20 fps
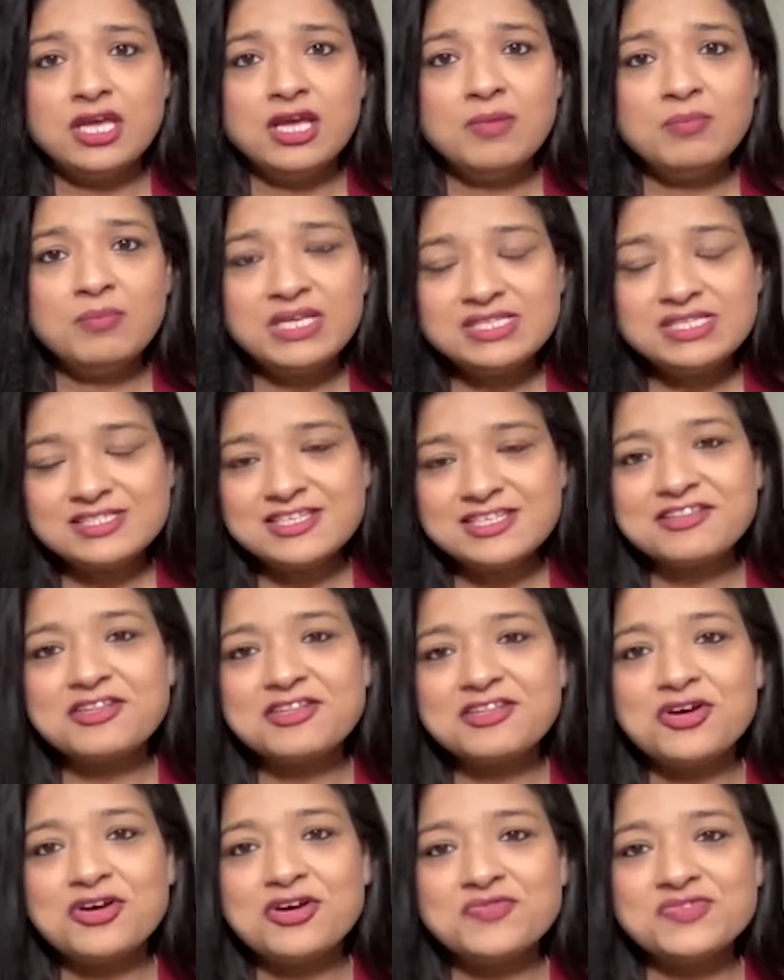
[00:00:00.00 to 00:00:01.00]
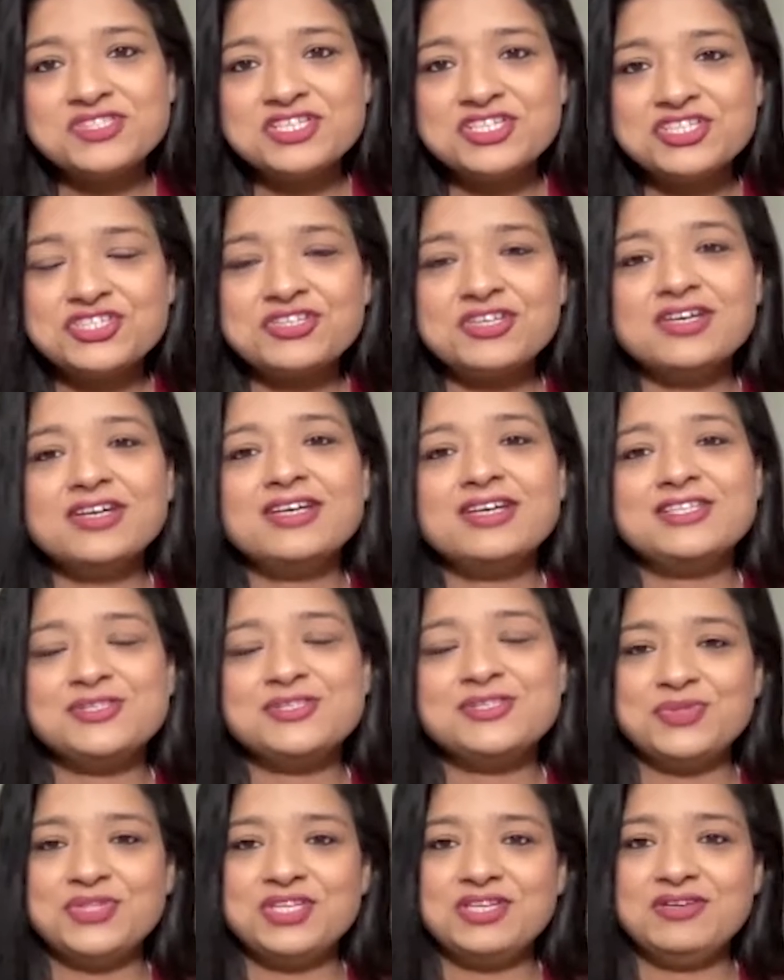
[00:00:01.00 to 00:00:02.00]
Please take the conversation ahead,
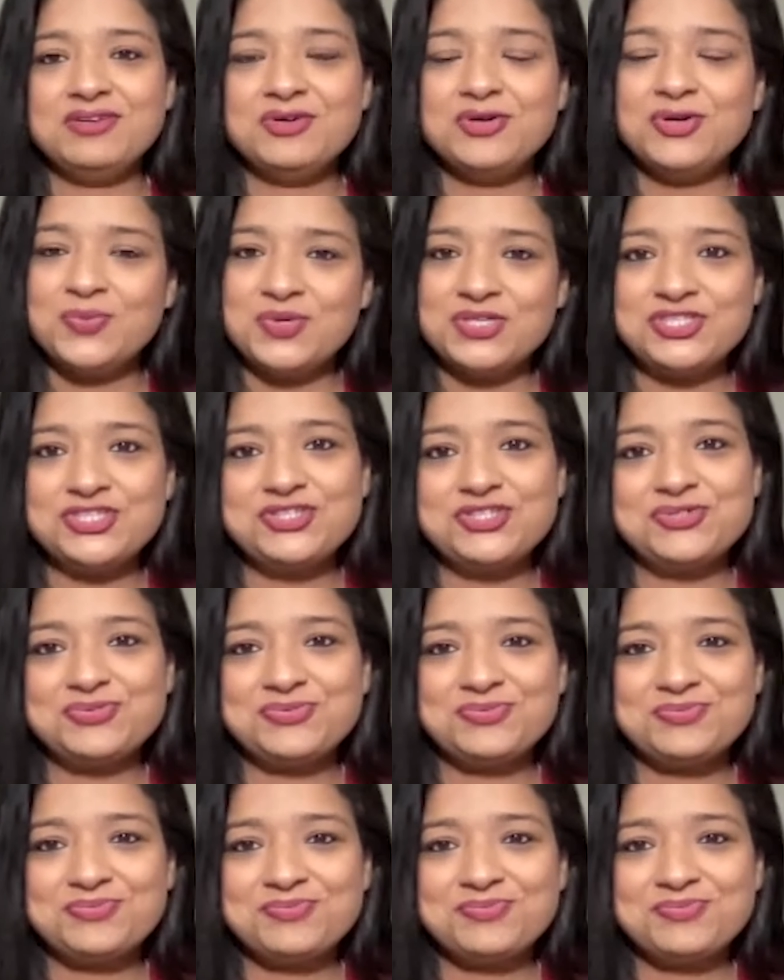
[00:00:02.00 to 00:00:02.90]
Sudhir. Over to you.